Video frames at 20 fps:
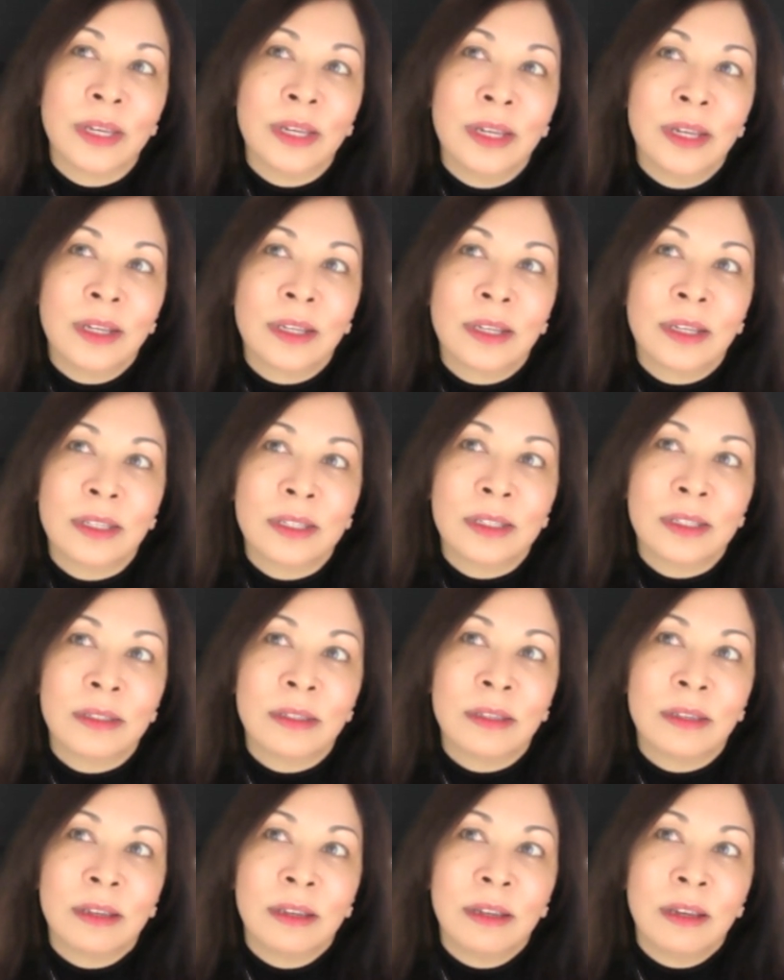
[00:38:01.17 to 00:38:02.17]
because
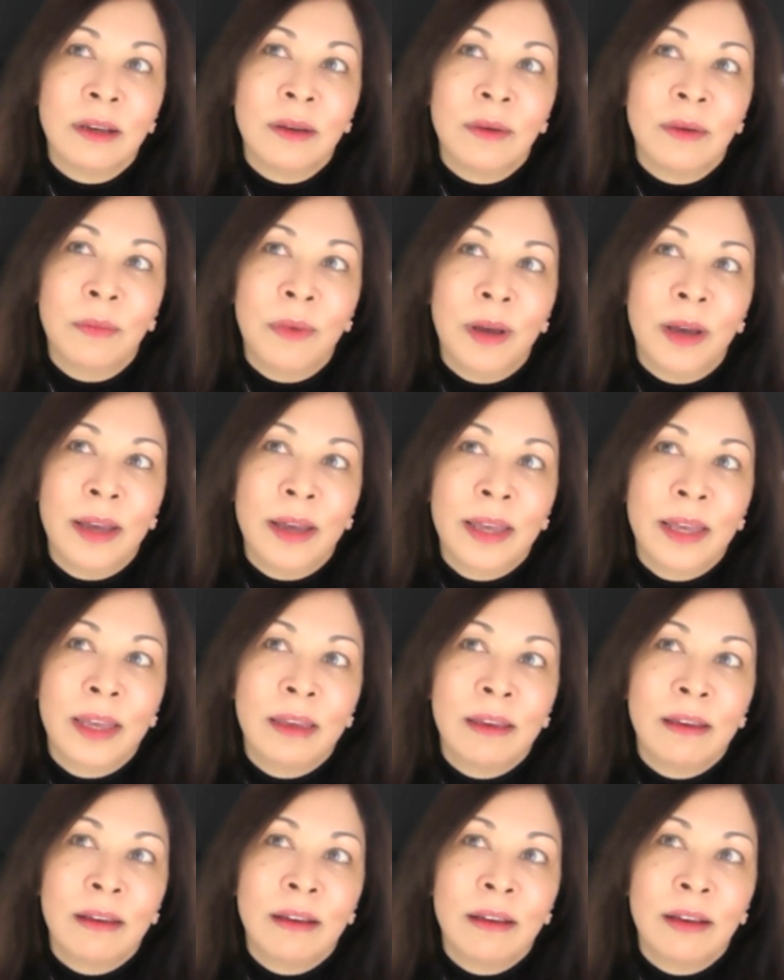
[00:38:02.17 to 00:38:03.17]

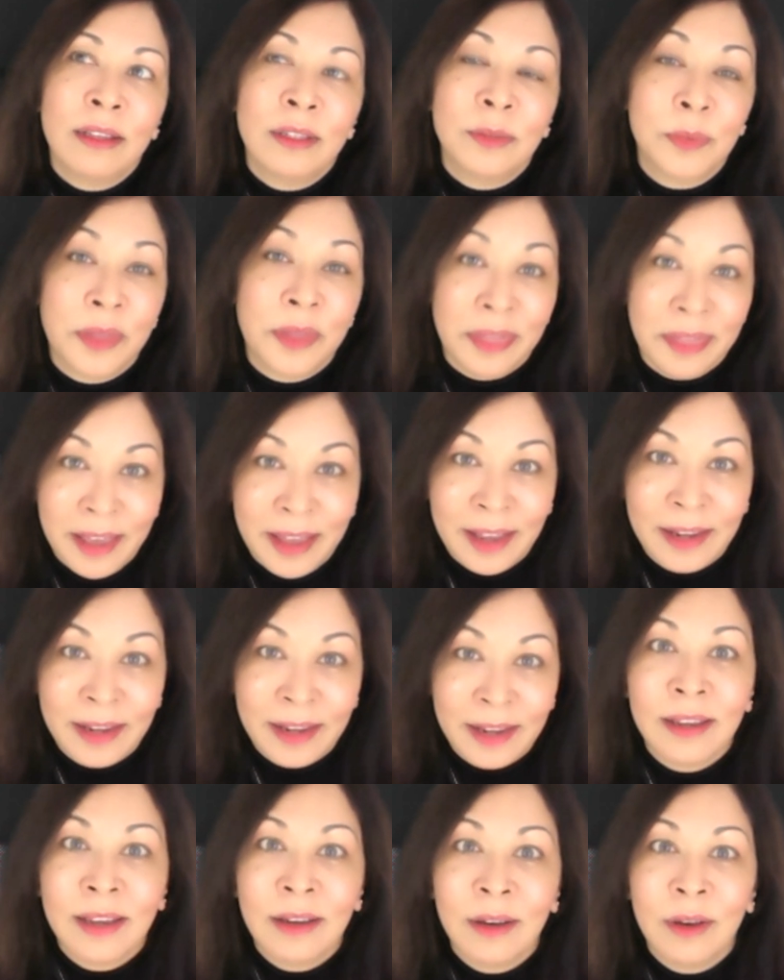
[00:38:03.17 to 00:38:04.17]
my husband then